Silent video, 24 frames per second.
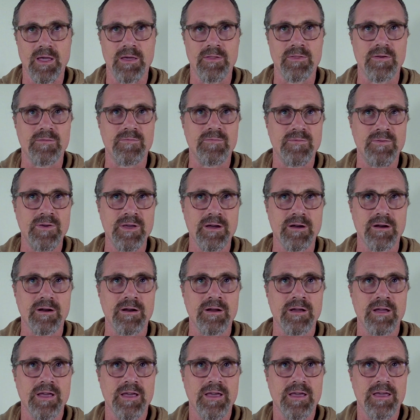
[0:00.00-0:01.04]
And the
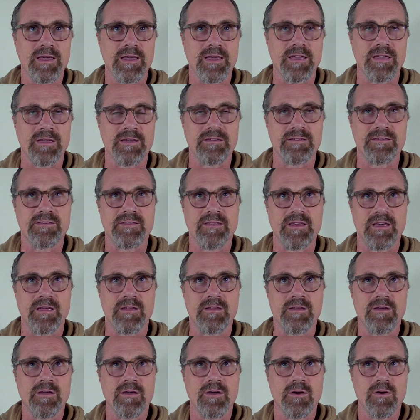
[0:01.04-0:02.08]
fear is
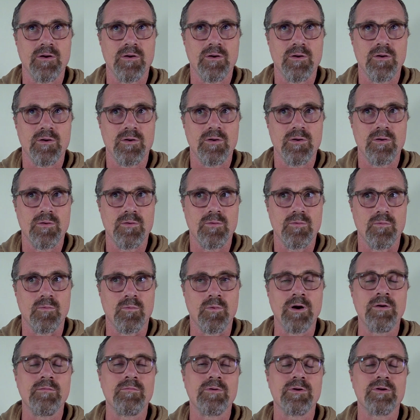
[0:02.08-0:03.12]
that
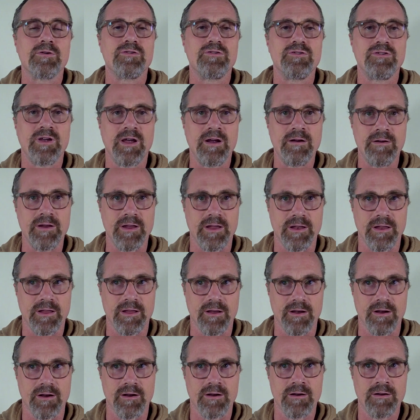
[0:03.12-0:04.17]
what we're sharing
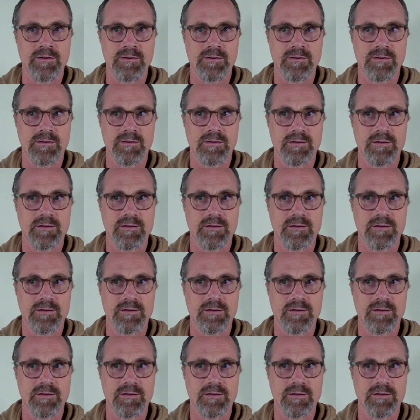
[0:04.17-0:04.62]
here,